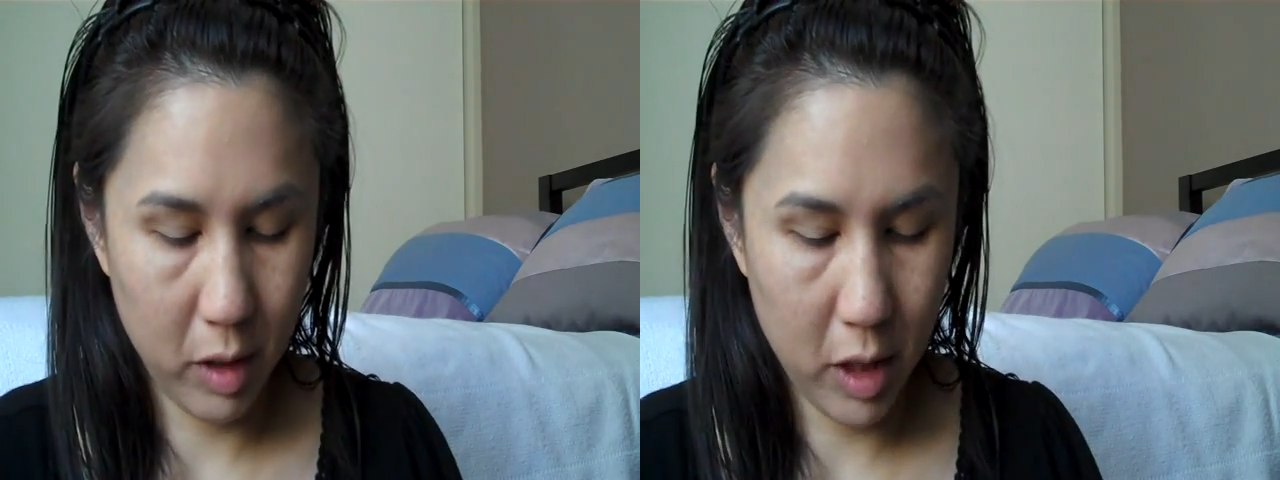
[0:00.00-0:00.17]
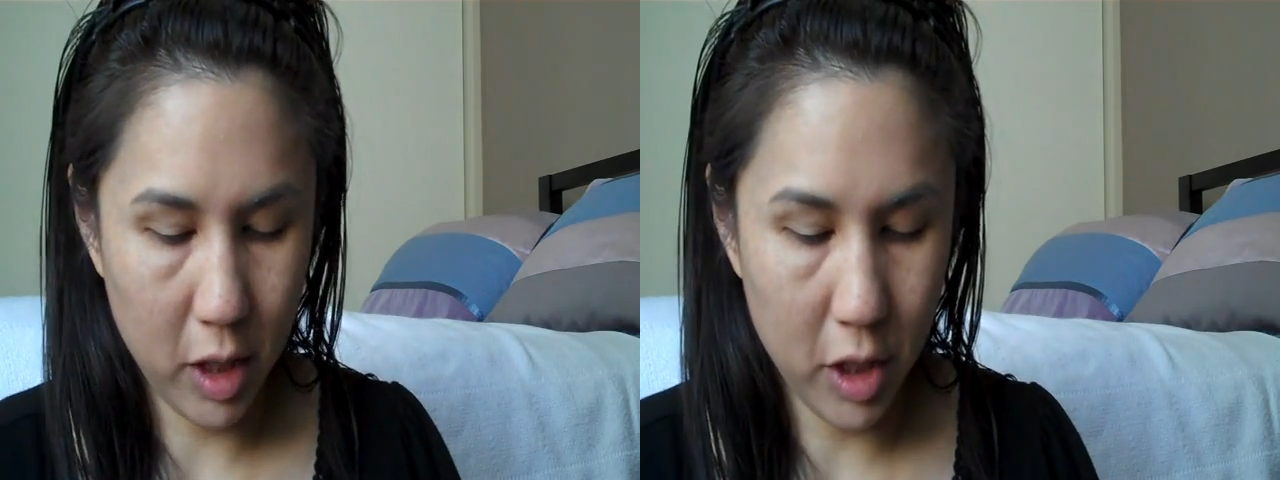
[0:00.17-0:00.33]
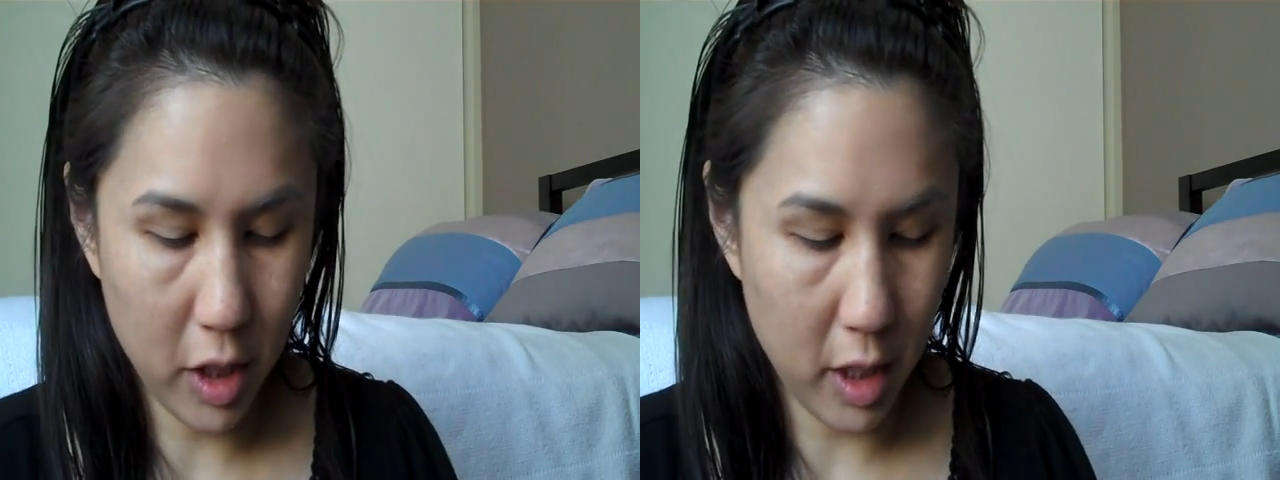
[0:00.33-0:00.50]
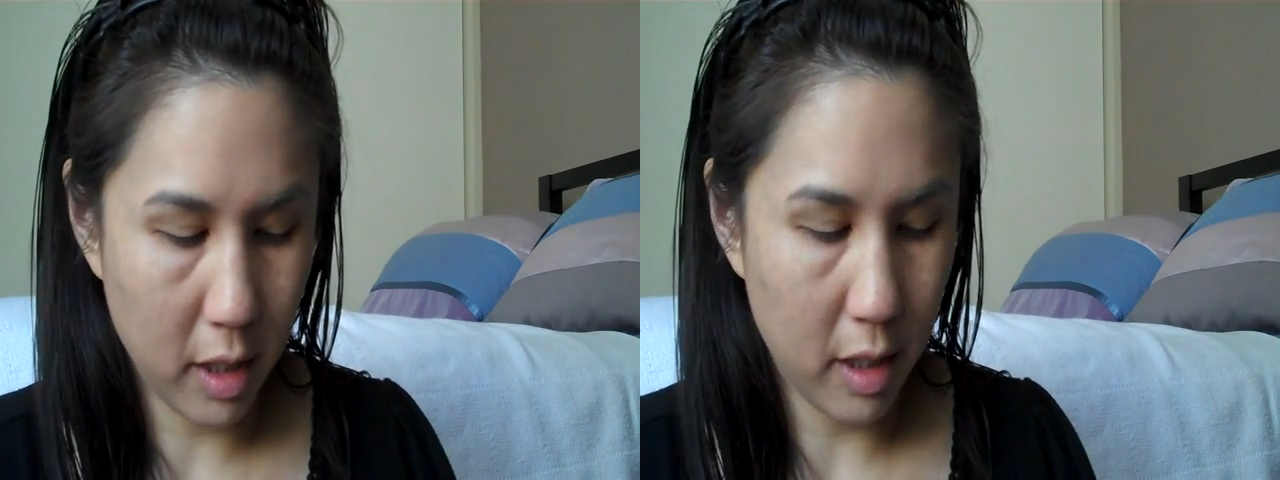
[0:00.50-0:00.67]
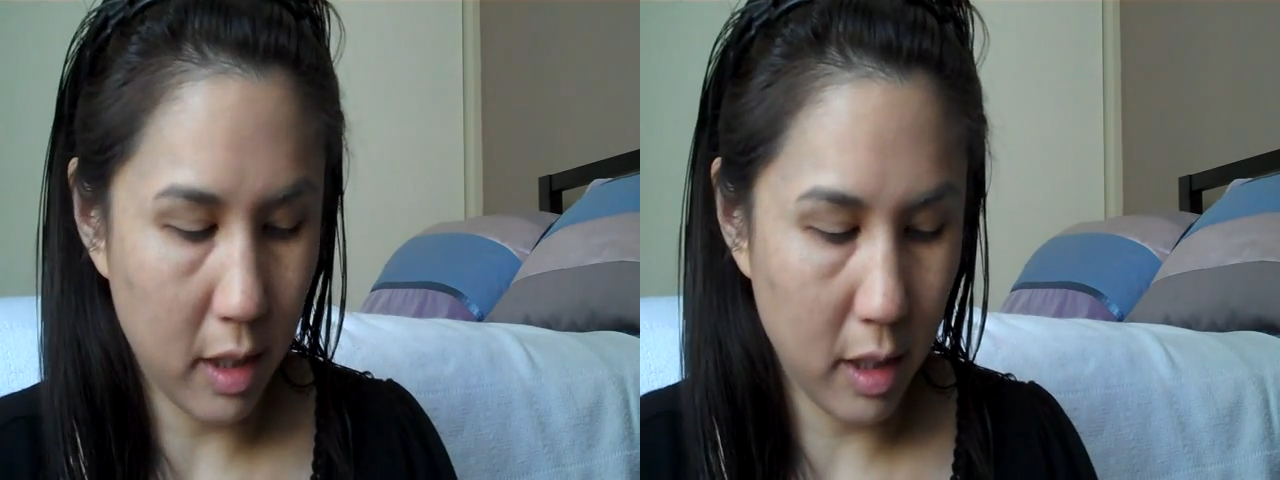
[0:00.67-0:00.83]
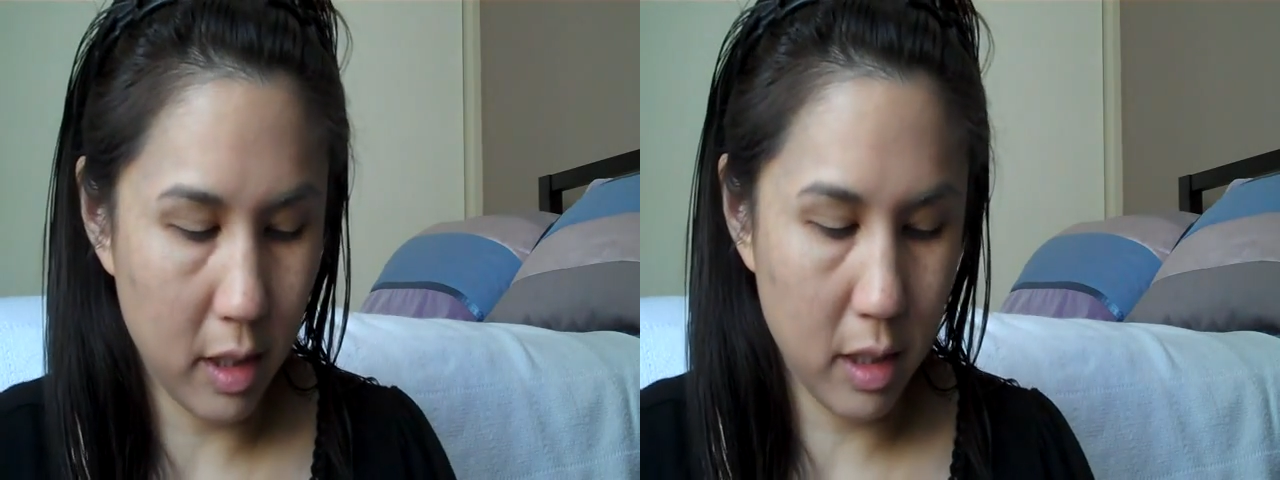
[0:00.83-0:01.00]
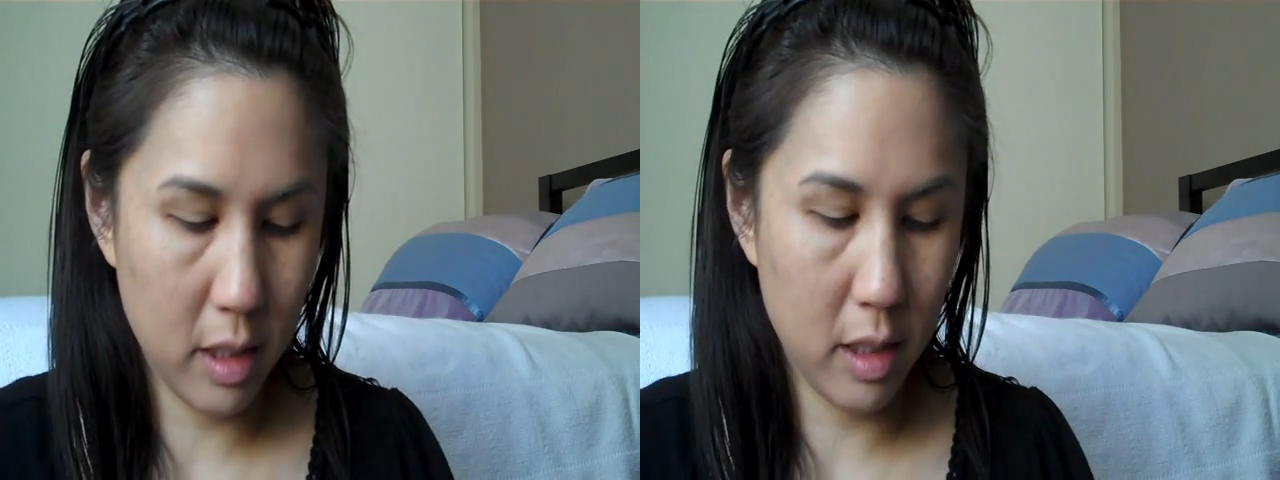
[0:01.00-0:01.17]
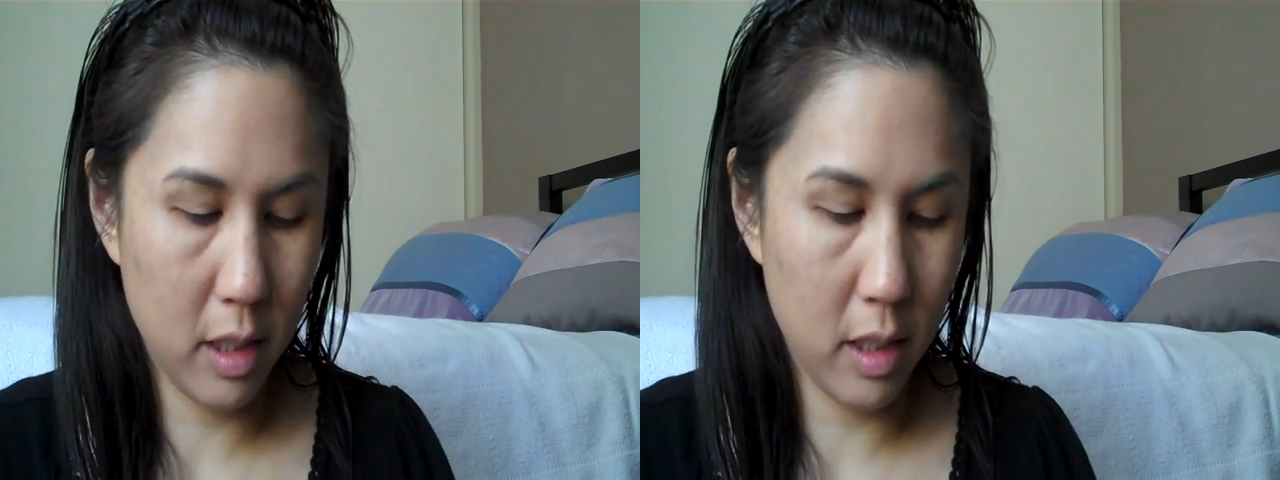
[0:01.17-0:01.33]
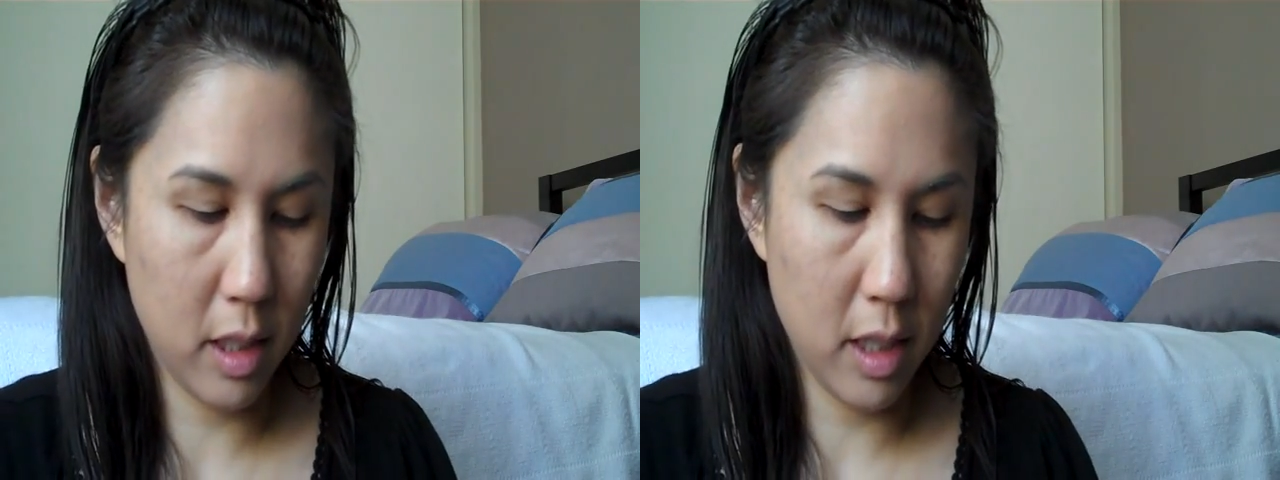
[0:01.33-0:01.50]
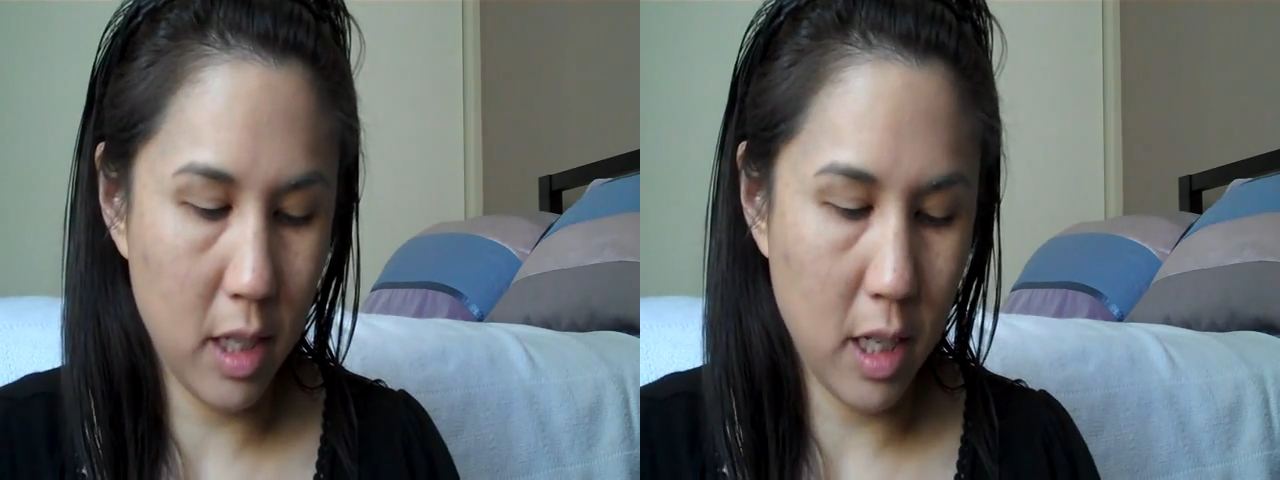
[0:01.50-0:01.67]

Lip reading: to just